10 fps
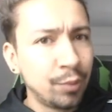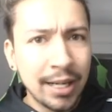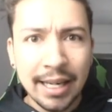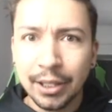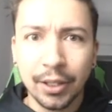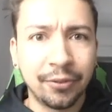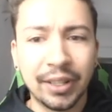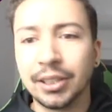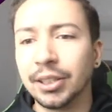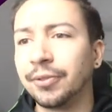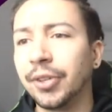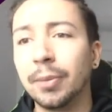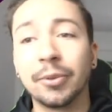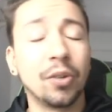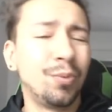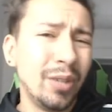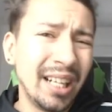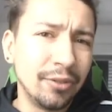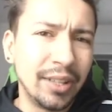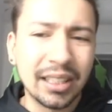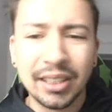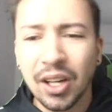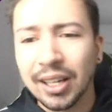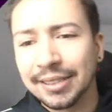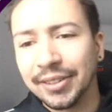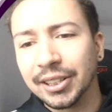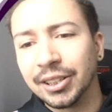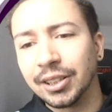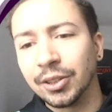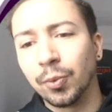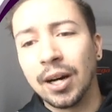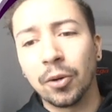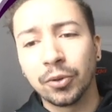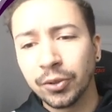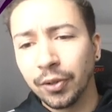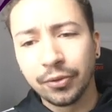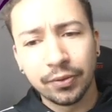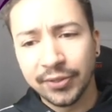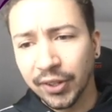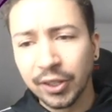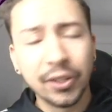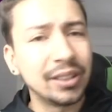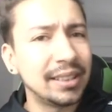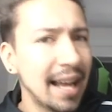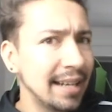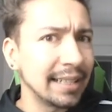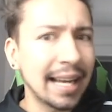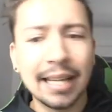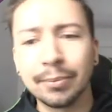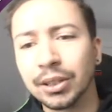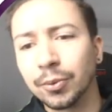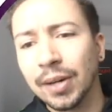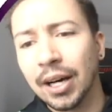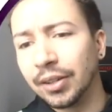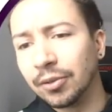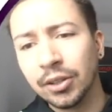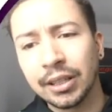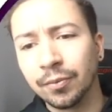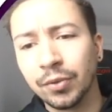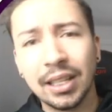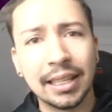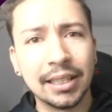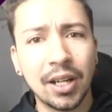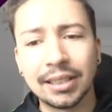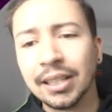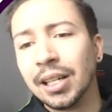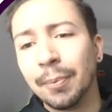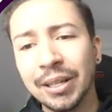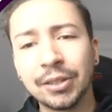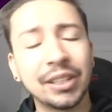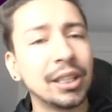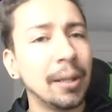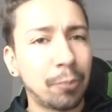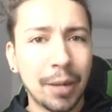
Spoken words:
Really good fixtures. Fulham have got really, really nice fixtures as well. Sort of for a good 10 games as well, looking really nice. Mitrovic,